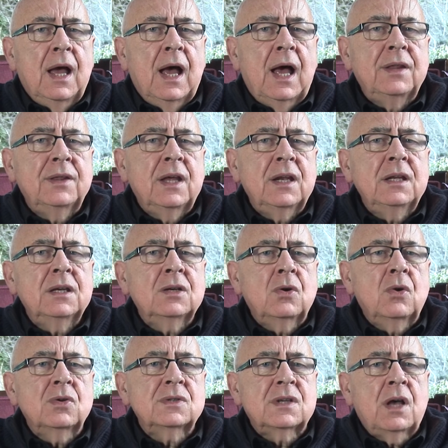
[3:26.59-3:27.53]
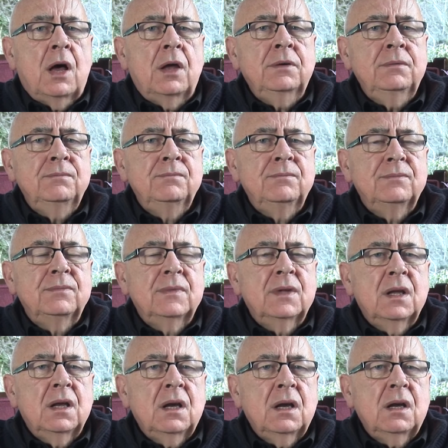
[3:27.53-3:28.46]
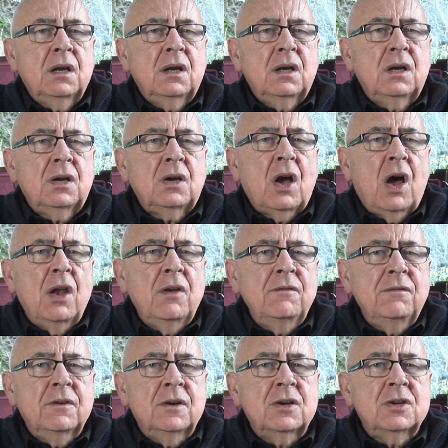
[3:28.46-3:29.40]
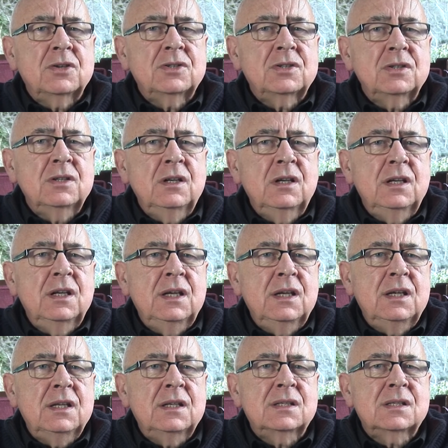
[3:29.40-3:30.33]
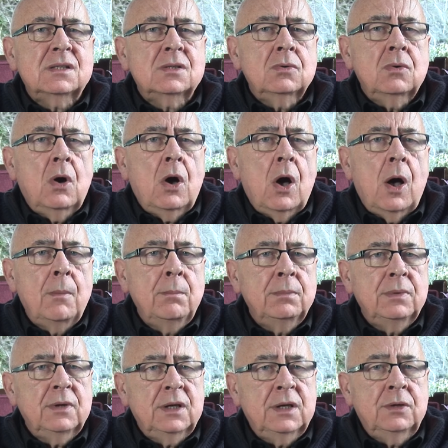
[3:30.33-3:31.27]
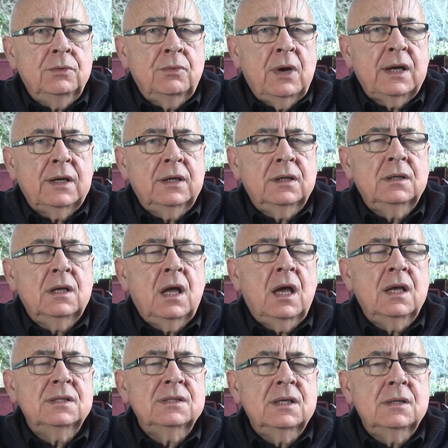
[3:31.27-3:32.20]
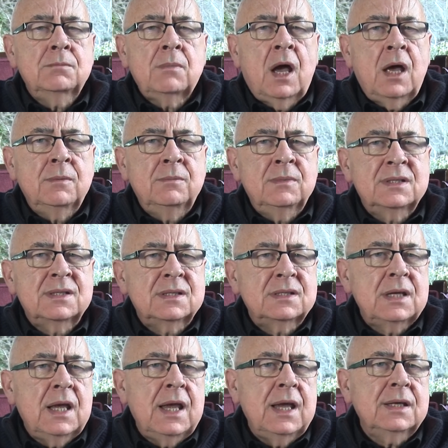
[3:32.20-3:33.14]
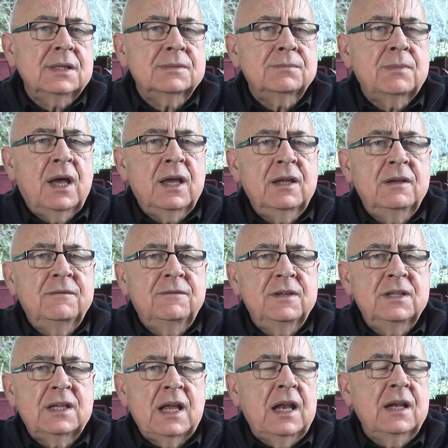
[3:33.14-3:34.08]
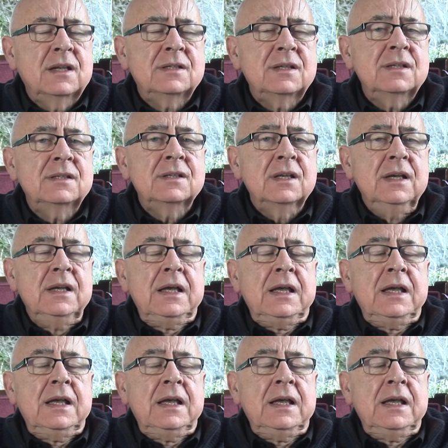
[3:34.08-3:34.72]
And then he goes on, conversion leads to humbly recognizing my mistakes, my infidelities,